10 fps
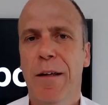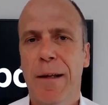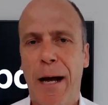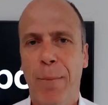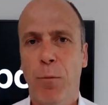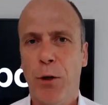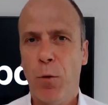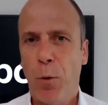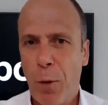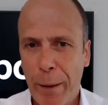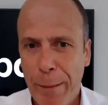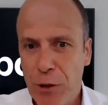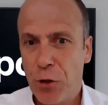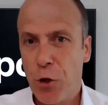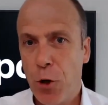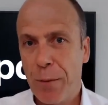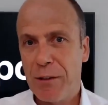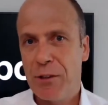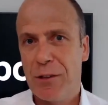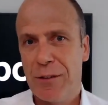When you mentioned
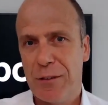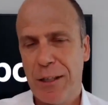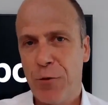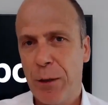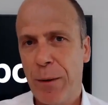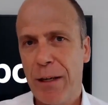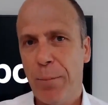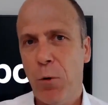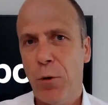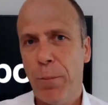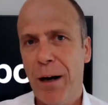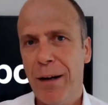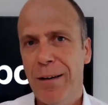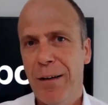human-centric being an important part,